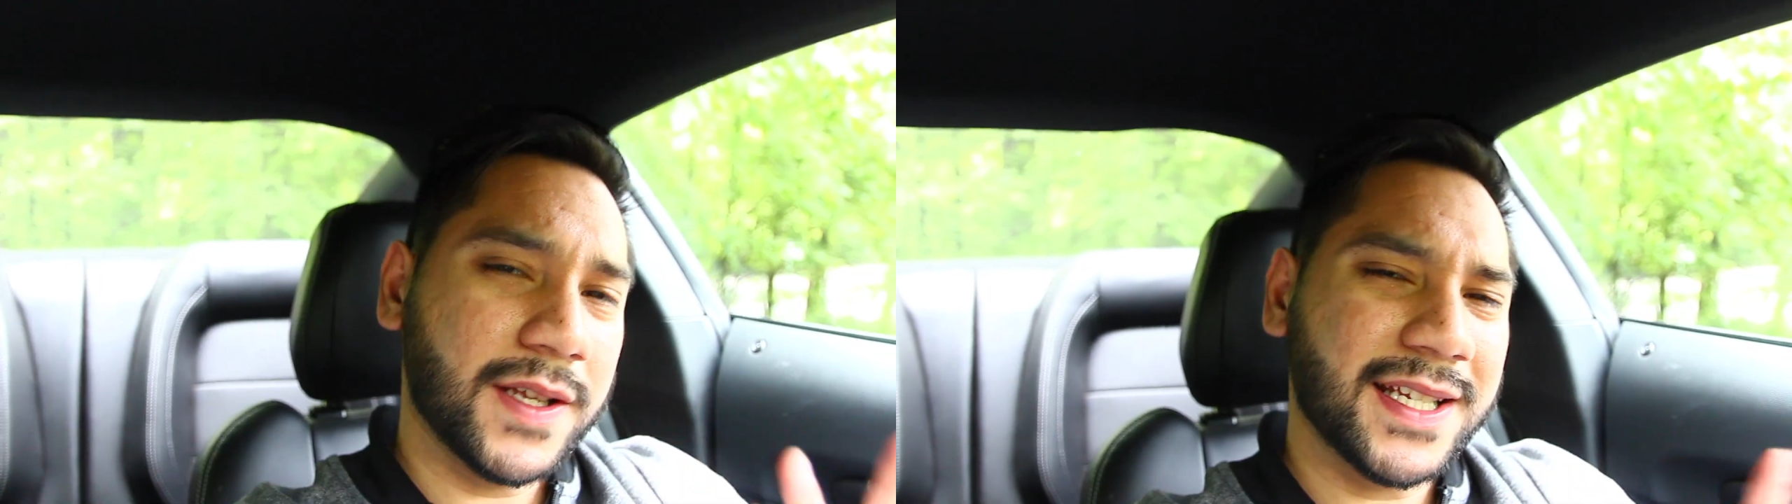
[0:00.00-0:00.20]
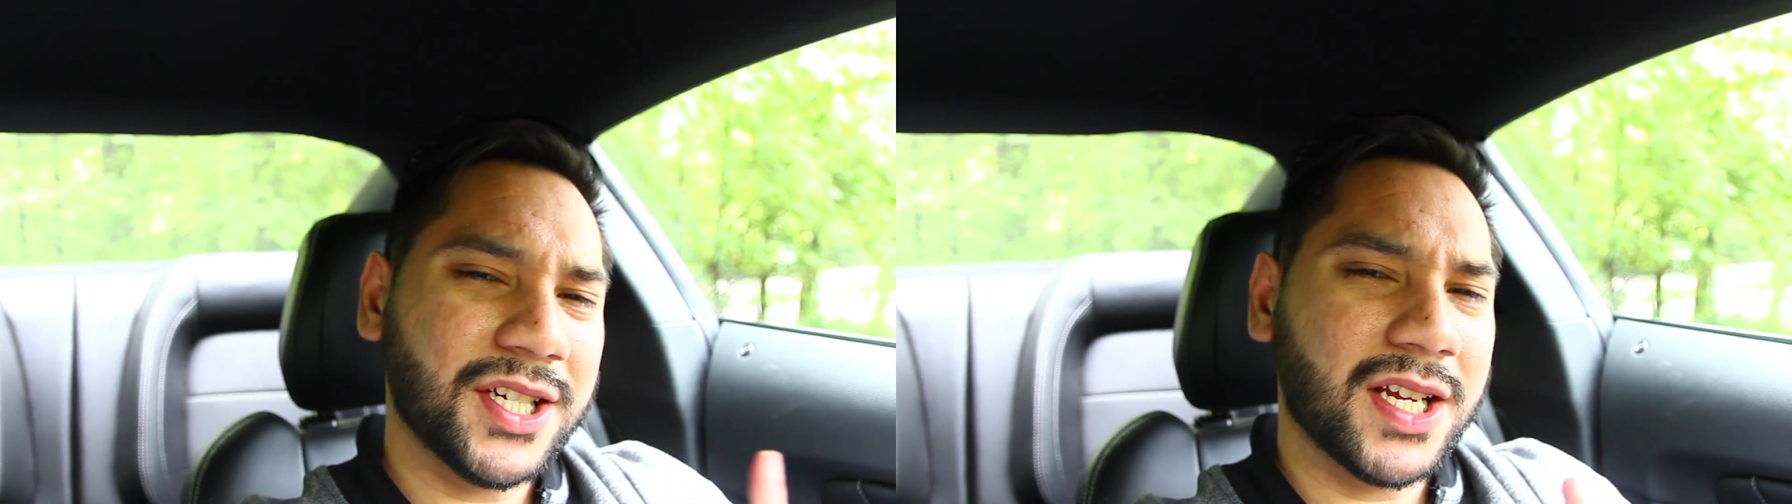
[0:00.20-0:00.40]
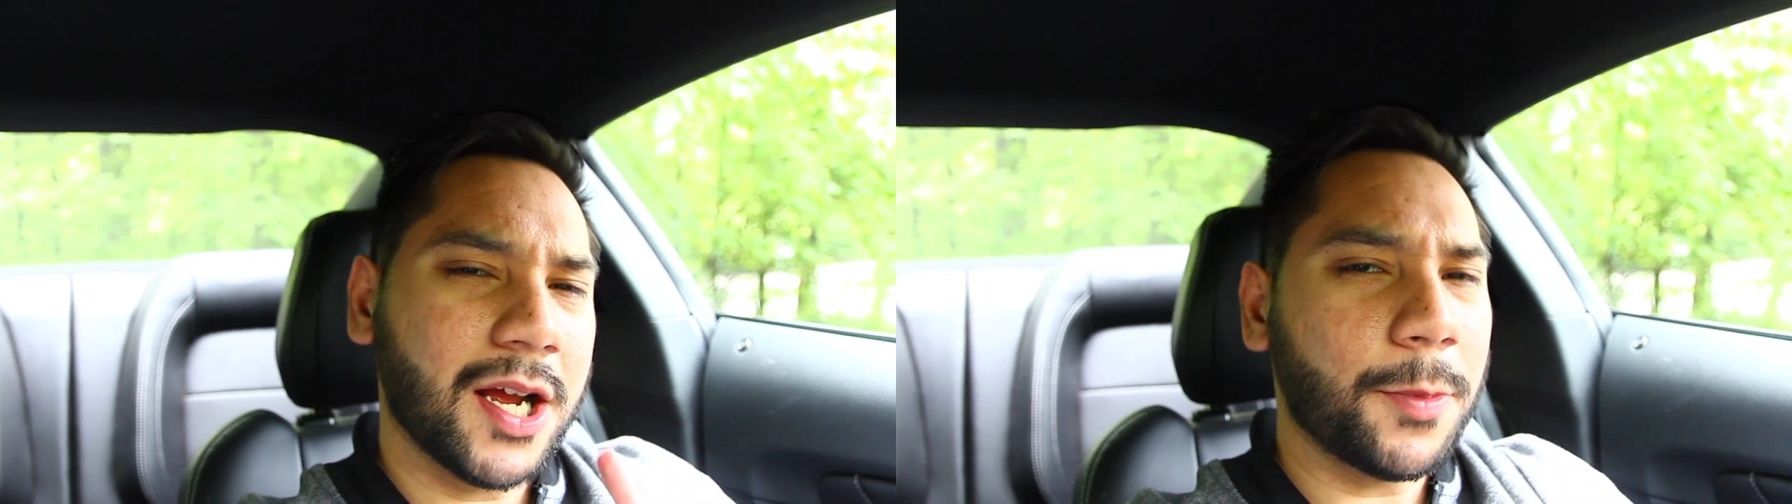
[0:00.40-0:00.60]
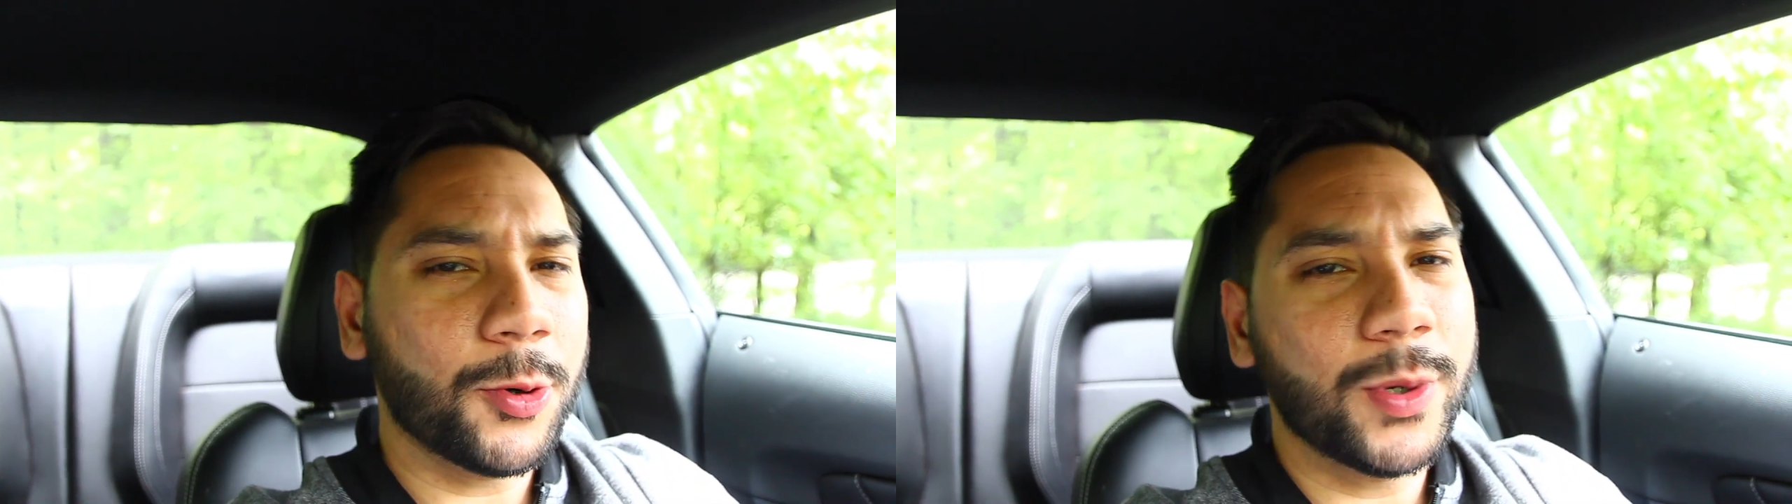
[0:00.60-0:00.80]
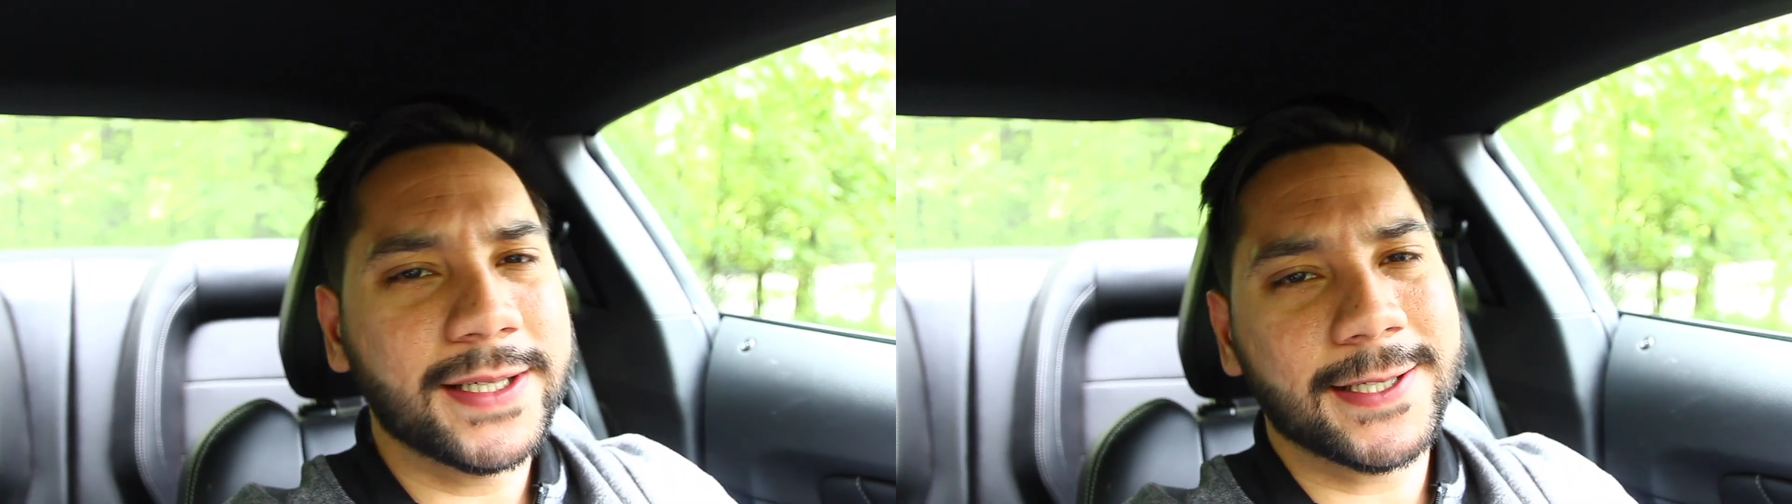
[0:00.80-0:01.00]
there's actually a couple
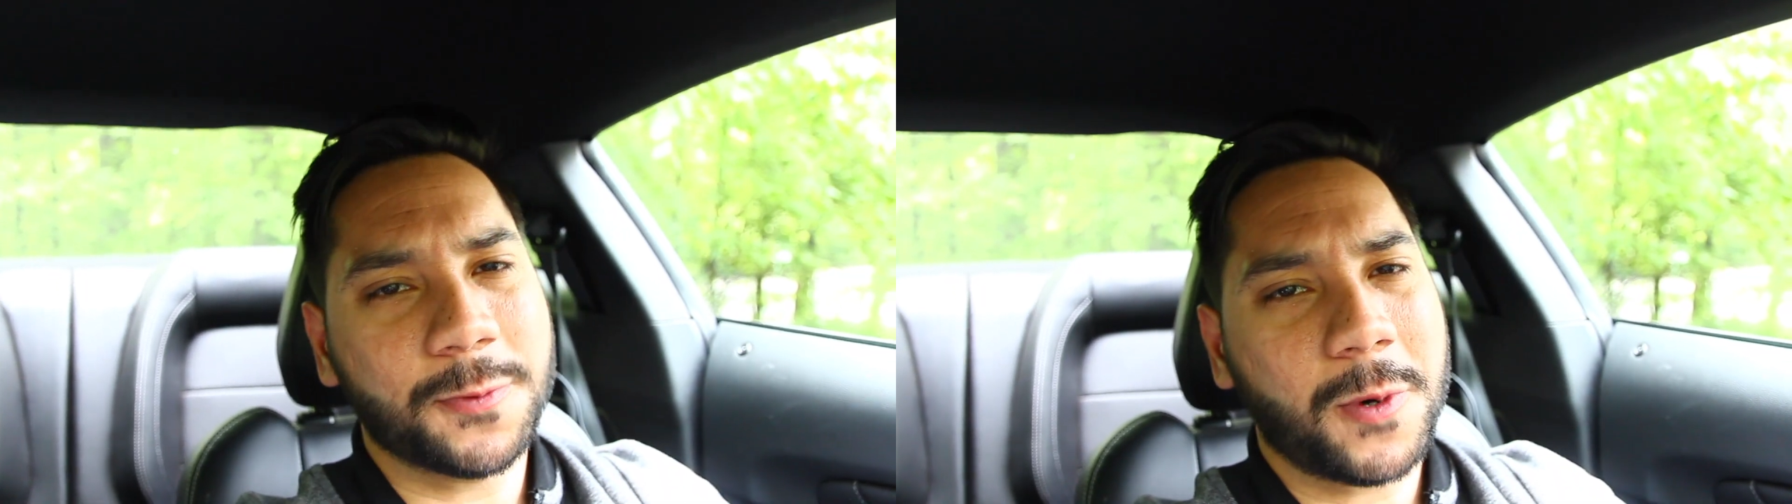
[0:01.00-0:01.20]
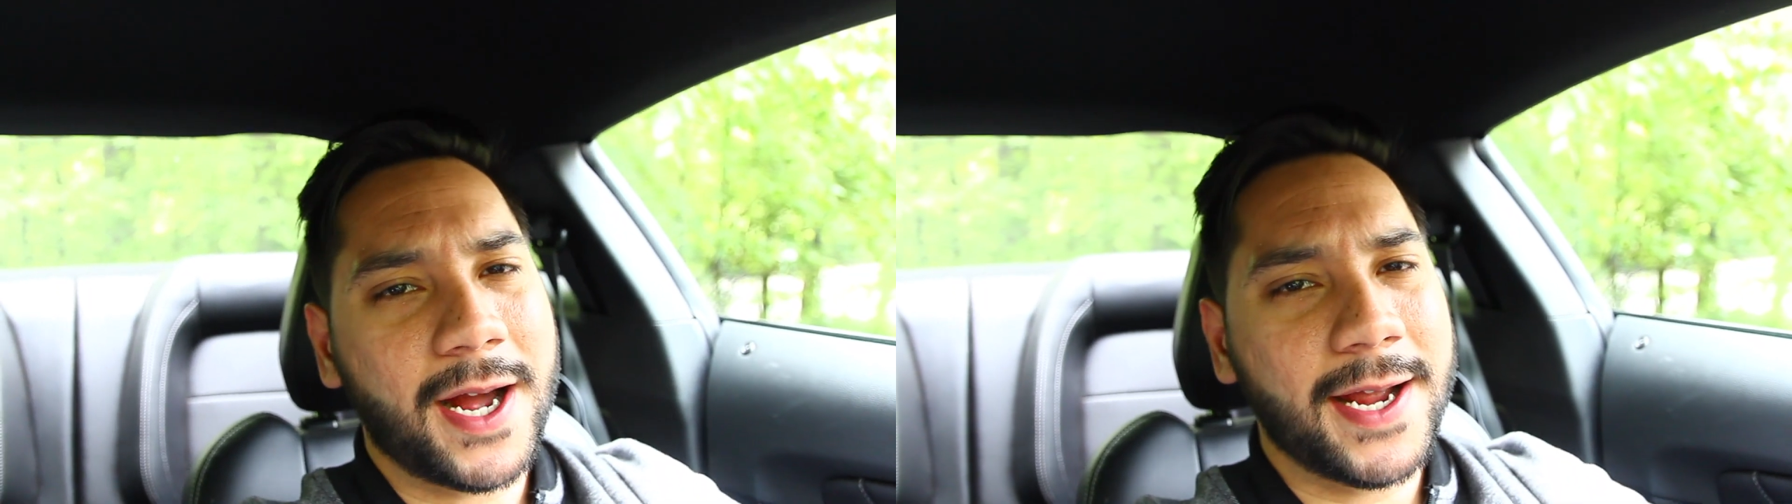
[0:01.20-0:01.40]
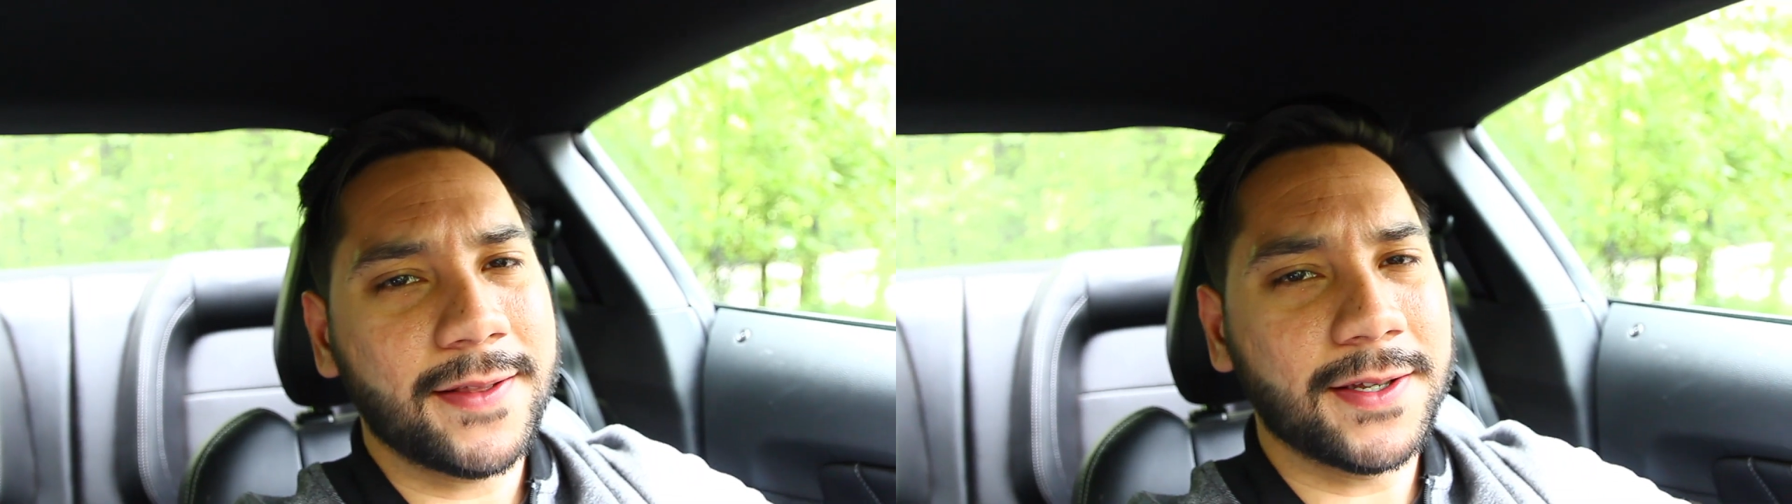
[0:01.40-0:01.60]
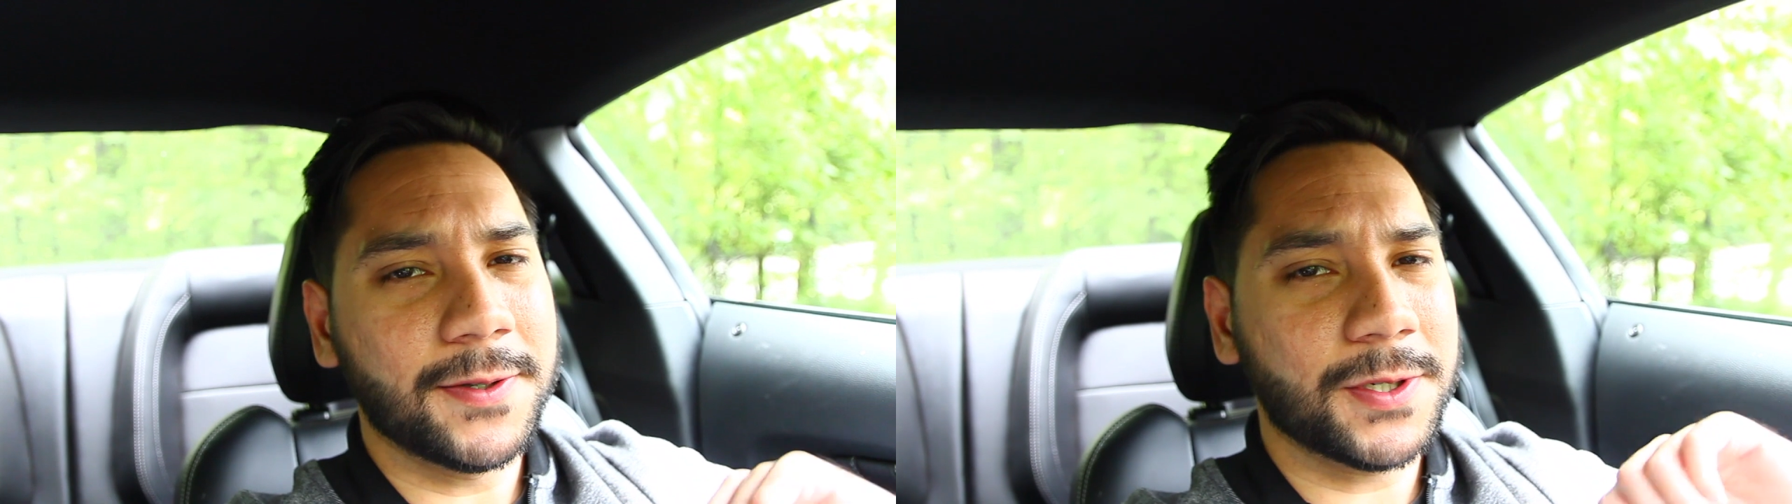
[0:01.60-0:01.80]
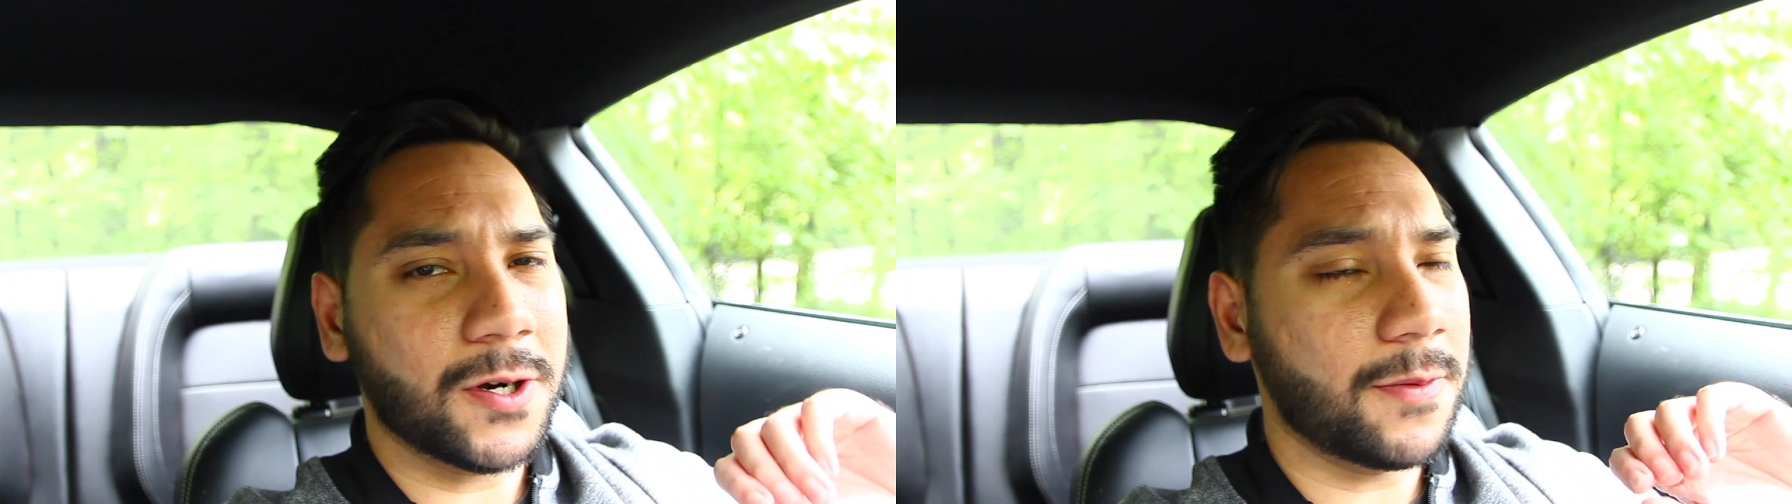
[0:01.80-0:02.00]
reasons why the used